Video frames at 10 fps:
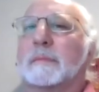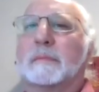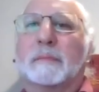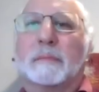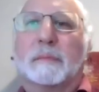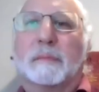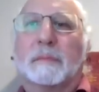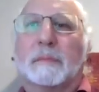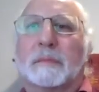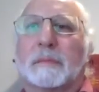
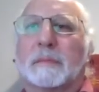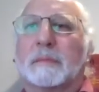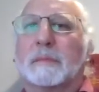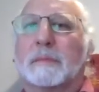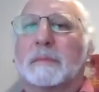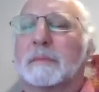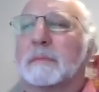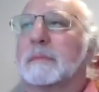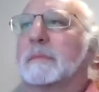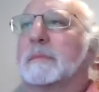(silent)